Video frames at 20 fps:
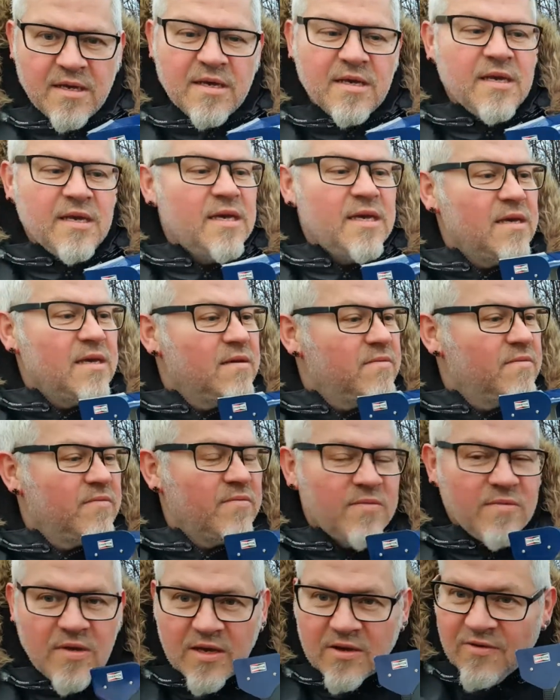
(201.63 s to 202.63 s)
he
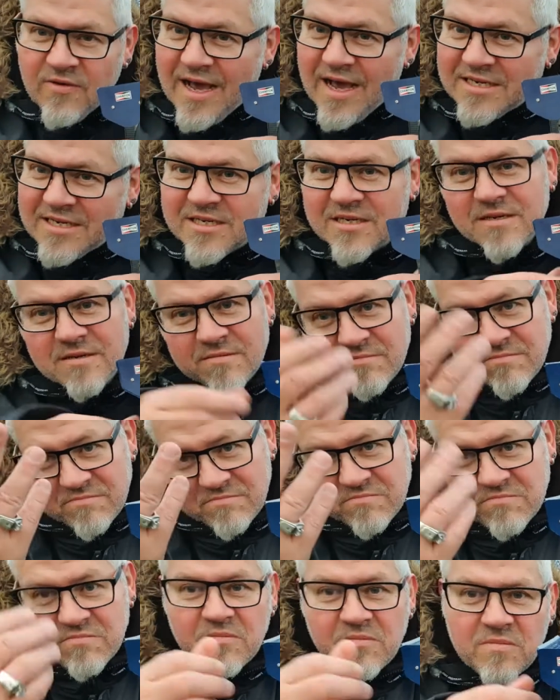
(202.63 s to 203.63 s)
crashed,
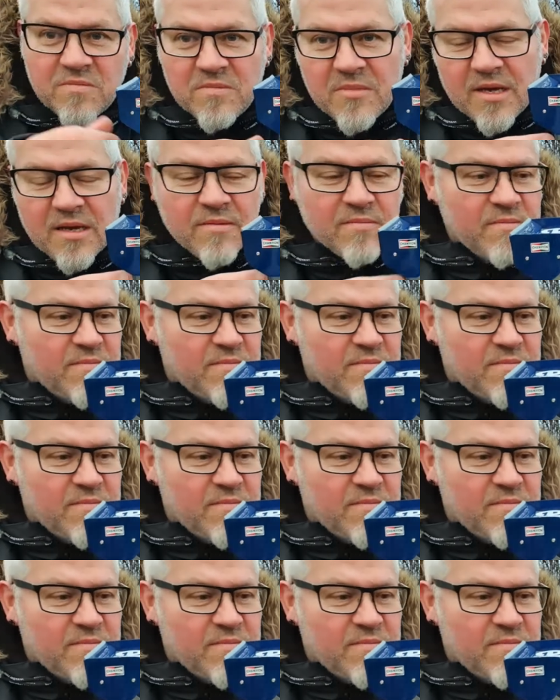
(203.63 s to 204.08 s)
yeah,